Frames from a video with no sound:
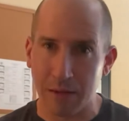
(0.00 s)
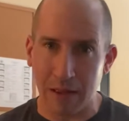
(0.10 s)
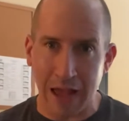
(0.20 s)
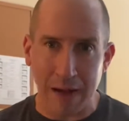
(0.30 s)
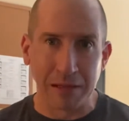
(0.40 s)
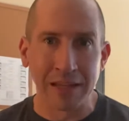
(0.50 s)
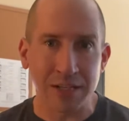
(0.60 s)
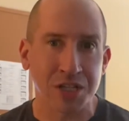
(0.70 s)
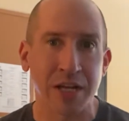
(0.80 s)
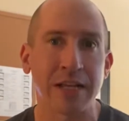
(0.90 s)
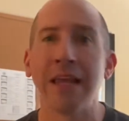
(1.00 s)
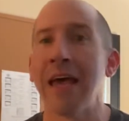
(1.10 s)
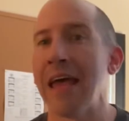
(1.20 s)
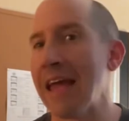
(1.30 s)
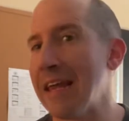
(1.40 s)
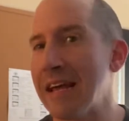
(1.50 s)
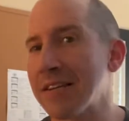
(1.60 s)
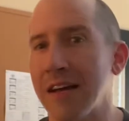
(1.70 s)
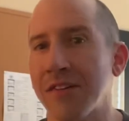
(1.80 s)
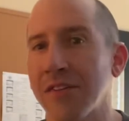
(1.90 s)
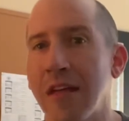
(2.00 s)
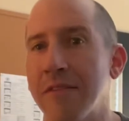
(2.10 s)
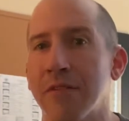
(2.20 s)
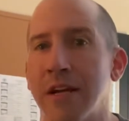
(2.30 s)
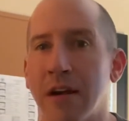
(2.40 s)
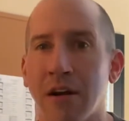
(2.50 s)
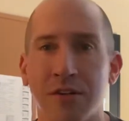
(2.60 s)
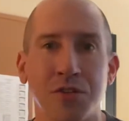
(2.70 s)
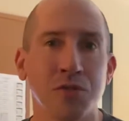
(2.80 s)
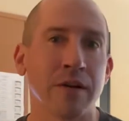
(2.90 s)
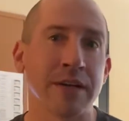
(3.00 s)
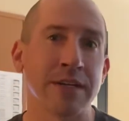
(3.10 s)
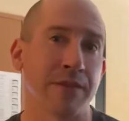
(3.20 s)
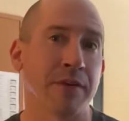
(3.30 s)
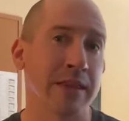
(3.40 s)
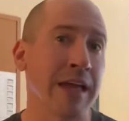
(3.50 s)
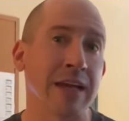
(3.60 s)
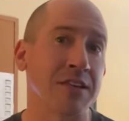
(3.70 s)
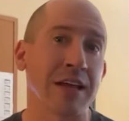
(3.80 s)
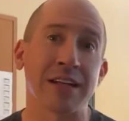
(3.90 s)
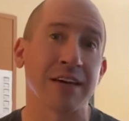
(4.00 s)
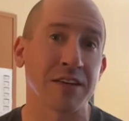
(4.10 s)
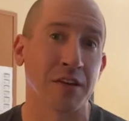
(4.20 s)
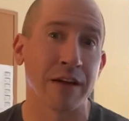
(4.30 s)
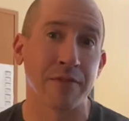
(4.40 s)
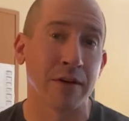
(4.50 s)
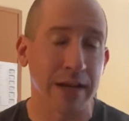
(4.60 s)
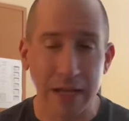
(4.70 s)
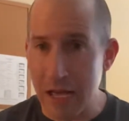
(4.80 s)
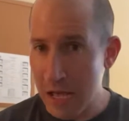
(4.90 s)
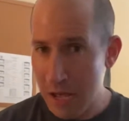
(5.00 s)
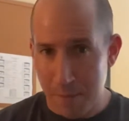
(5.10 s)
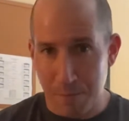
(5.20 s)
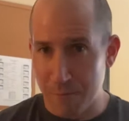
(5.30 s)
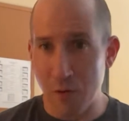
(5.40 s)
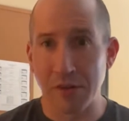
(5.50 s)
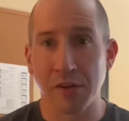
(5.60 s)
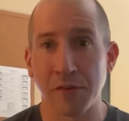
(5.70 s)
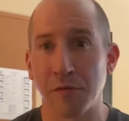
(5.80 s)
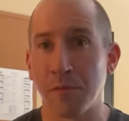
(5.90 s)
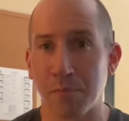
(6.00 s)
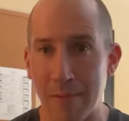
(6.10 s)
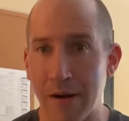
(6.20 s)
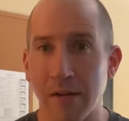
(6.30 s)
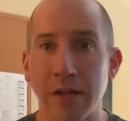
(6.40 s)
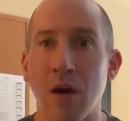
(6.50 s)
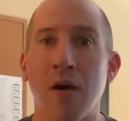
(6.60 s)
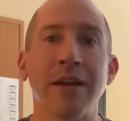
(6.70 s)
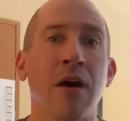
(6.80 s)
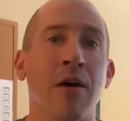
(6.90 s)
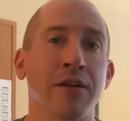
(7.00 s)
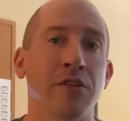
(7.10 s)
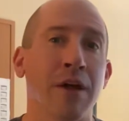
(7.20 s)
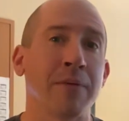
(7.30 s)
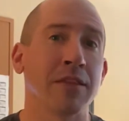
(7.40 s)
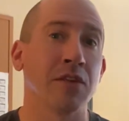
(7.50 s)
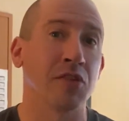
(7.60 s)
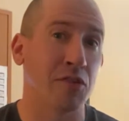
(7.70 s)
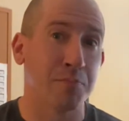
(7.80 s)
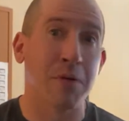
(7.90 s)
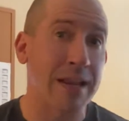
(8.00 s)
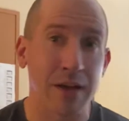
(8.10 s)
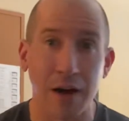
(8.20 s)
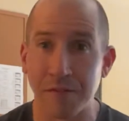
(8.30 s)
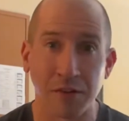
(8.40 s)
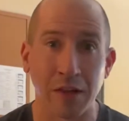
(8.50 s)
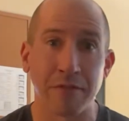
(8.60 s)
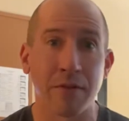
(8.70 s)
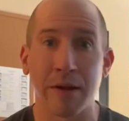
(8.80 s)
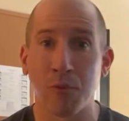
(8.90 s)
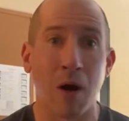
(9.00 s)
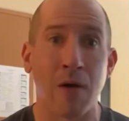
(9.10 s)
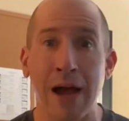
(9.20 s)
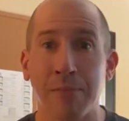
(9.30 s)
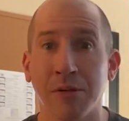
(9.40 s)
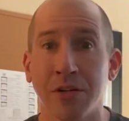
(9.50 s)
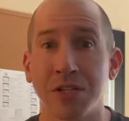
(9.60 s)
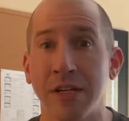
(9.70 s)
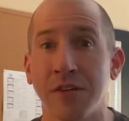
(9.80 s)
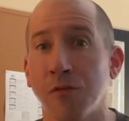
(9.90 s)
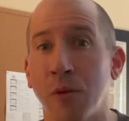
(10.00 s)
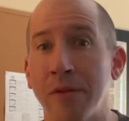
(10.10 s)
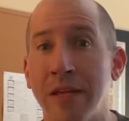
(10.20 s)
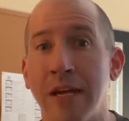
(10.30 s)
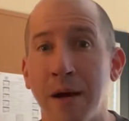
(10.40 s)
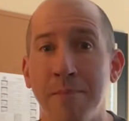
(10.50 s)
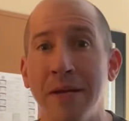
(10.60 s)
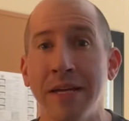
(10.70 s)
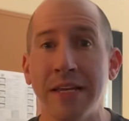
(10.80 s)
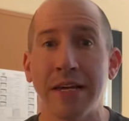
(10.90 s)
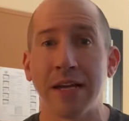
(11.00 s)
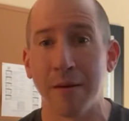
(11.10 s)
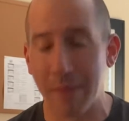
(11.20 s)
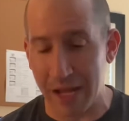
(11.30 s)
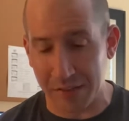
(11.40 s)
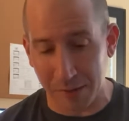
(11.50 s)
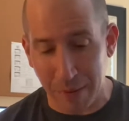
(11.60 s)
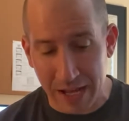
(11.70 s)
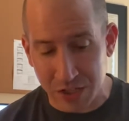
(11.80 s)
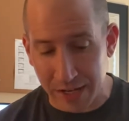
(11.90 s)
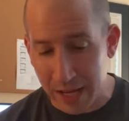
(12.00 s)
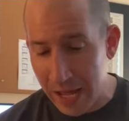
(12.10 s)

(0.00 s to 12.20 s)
abolition and anti-slavery are 2 very different things. Anti-slavery focuses primarily on stopping the spread of slavery, while abolition is for the immediate emancipation.